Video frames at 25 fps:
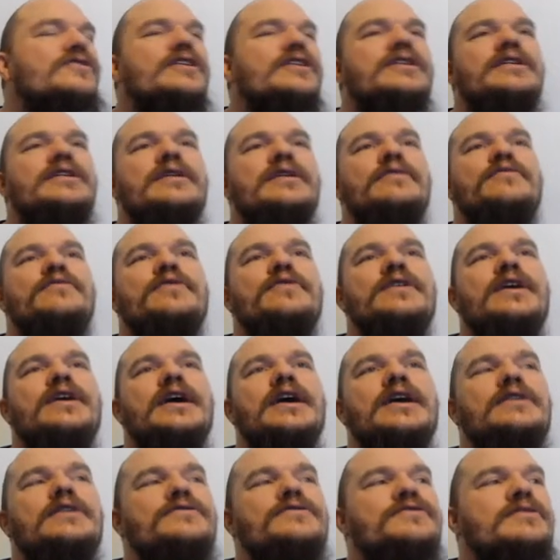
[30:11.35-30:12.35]
a different
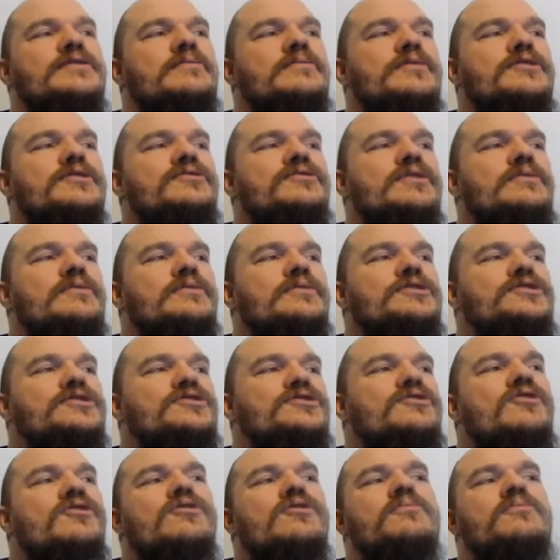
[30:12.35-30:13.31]
kind of symmetry, which is called